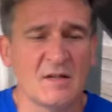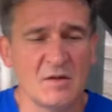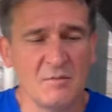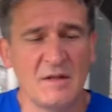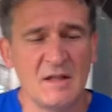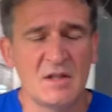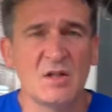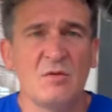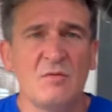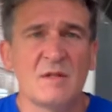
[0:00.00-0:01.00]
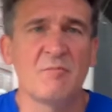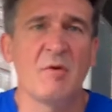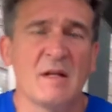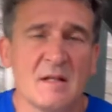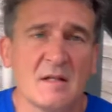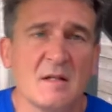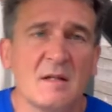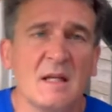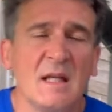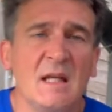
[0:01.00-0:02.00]
something to spritz
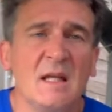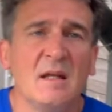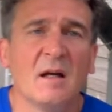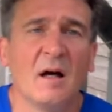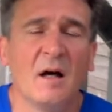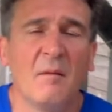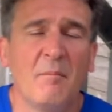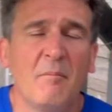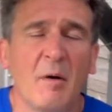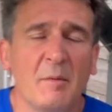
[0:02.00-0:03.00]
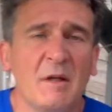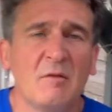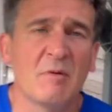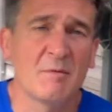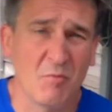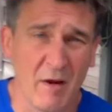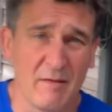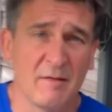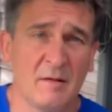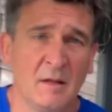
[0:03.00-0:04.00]
the barbecue ribs
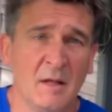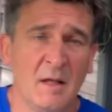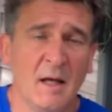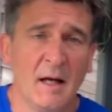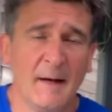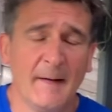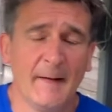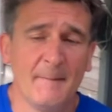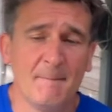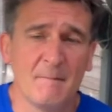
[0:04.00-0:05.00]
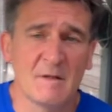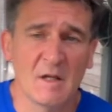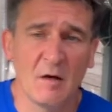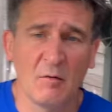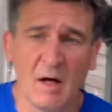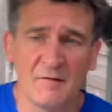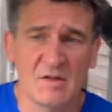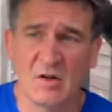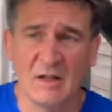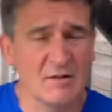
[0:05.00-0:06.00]
with. So I've
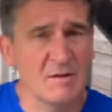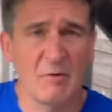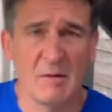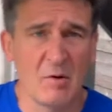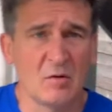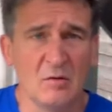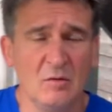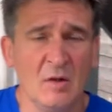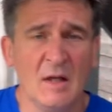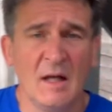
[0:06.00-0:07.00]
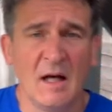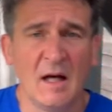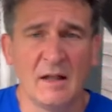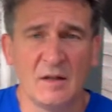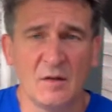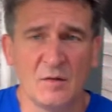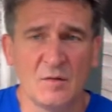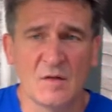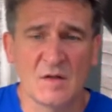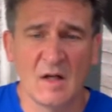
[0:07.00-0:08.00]
just got a little spray bottle. I
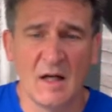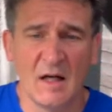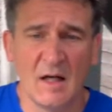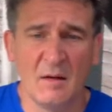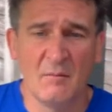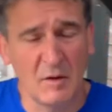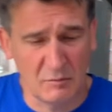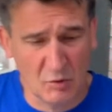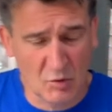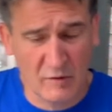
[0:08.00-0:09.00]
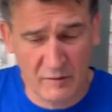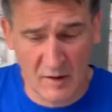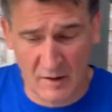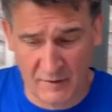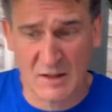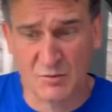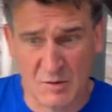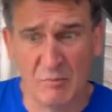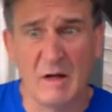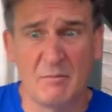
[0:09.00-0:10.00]
use a quarter of the actual
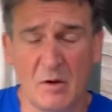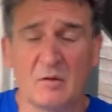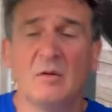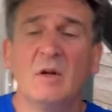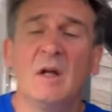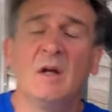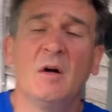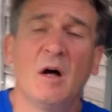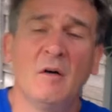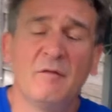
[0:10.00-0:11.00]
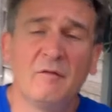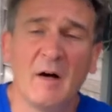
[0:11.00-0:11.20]
spray bottle of